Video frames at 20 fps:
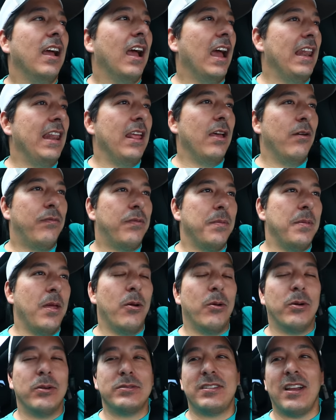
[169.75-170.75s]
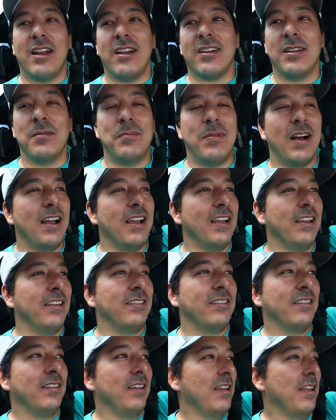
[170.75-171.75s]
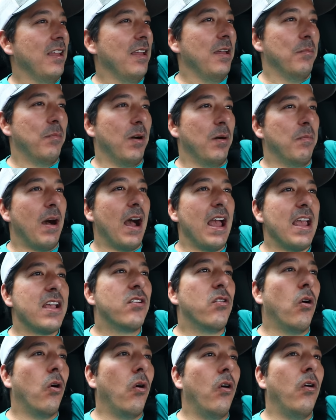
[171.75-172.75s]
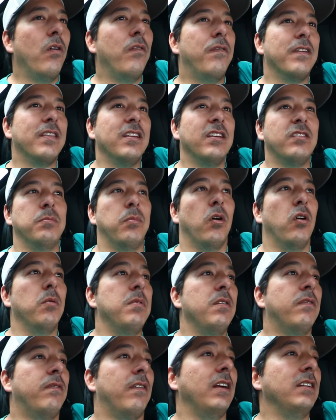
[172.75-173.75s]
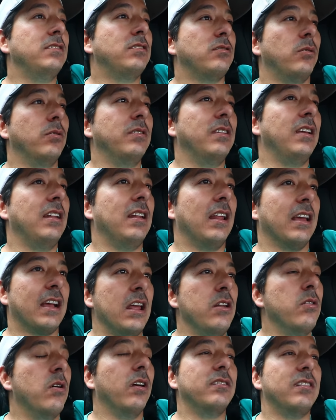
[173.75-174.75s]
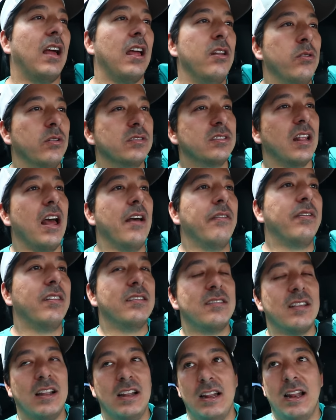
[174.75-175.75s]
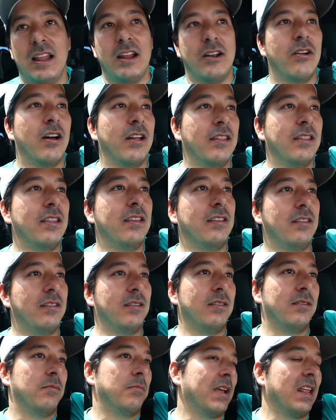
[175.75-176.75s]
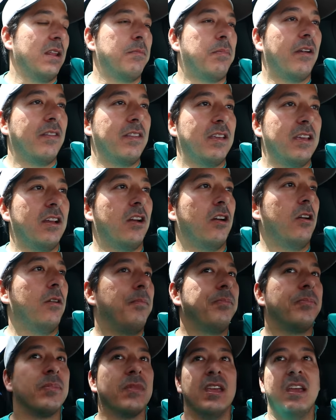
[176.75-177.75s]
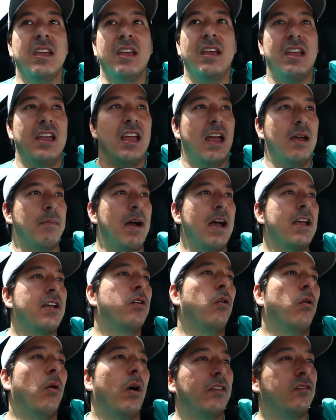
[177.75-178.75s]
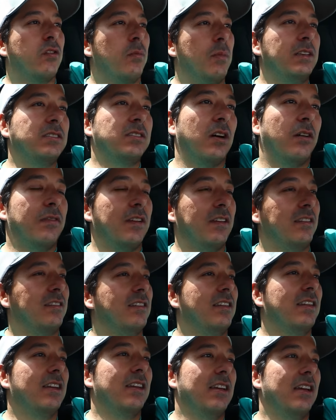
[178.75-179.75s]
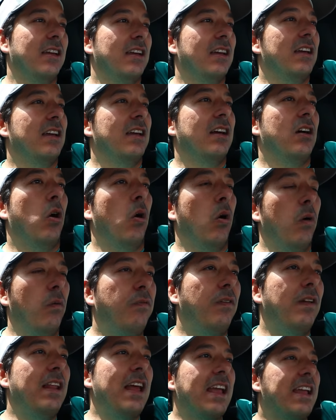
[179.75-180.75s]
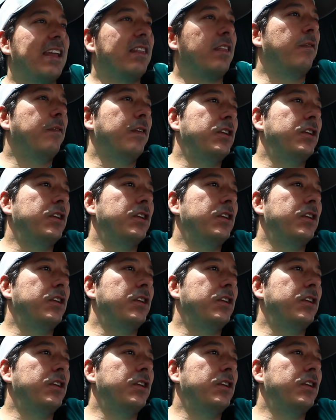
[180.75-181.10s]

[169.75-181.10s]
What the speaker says: And then from there, we'll say our goodbyes. But my goal for this boat before I sold it, like I knew I was gonna have to sell it later on the beginning part of the year. And my goal, I told myself, is hopefully I get to